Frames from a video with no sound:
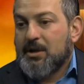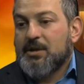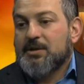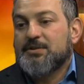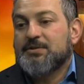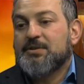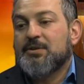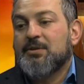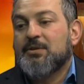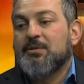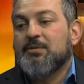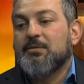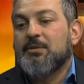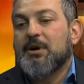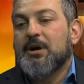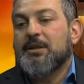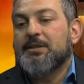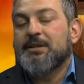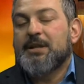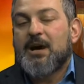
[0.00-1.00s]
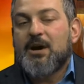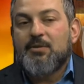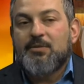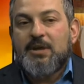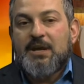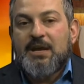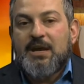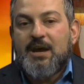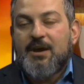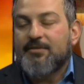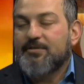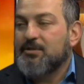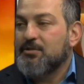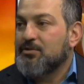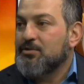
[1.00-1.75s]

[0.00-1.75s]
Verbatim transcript: So now they have to